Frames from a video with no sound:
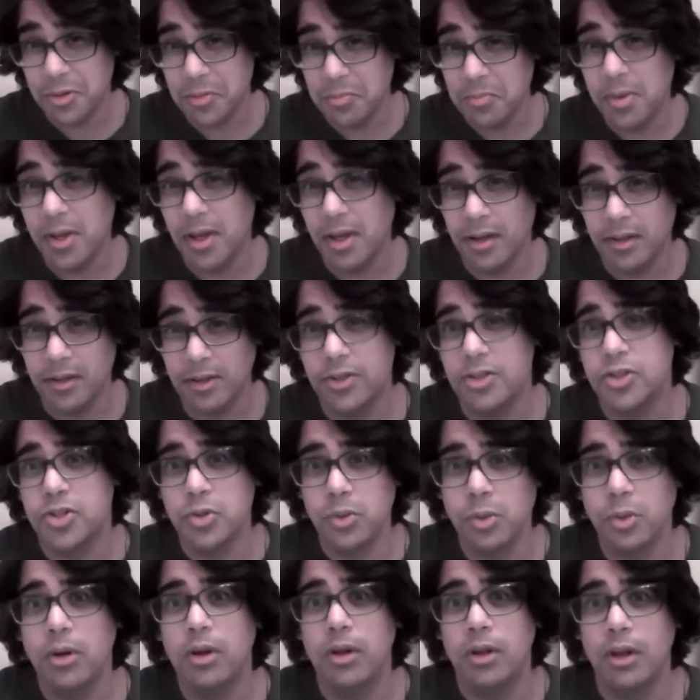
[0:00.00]
to build the
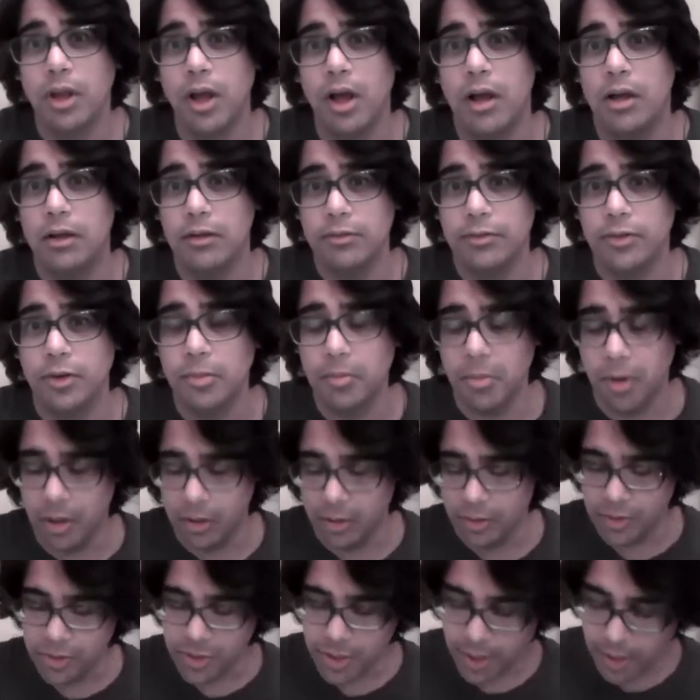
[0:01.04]
dual of
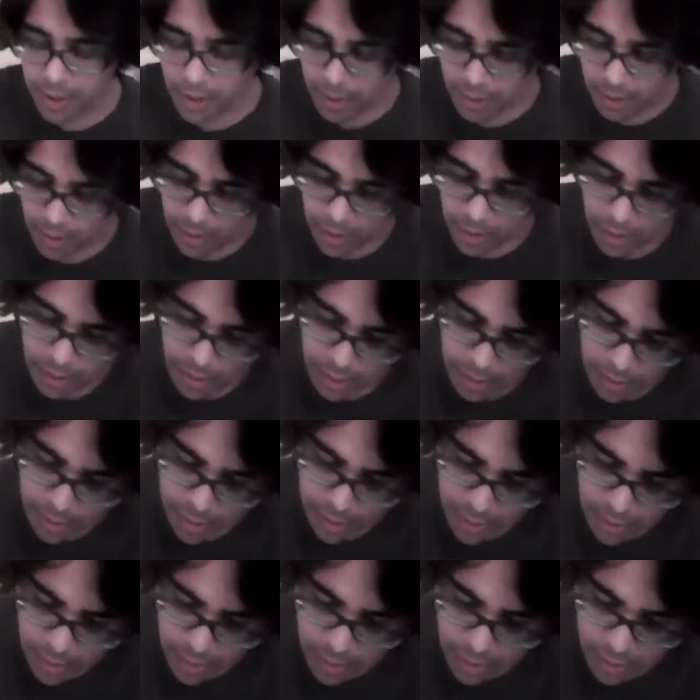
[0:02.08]
homology.
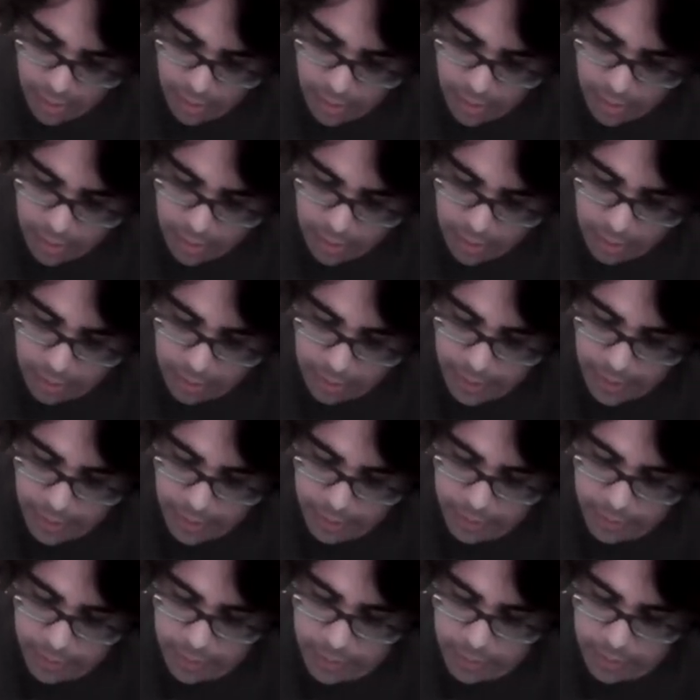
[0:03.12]
Let
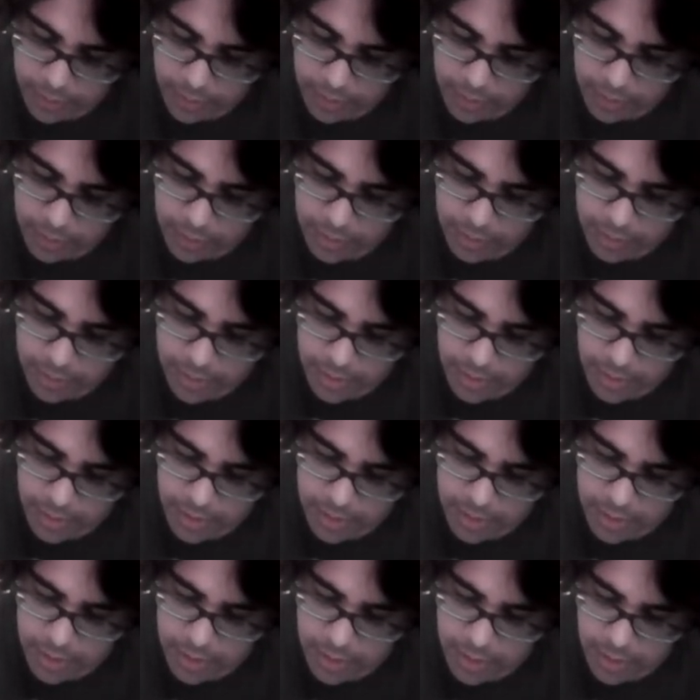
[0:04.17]

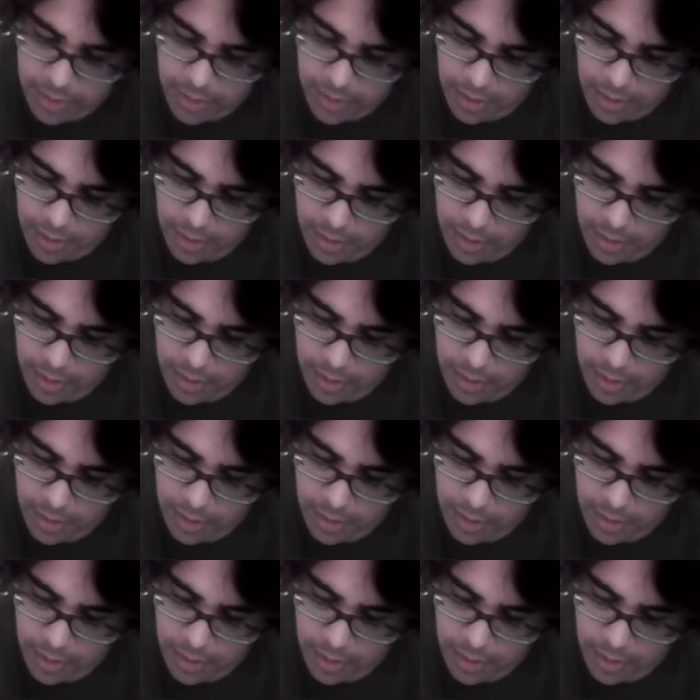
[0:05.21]
CD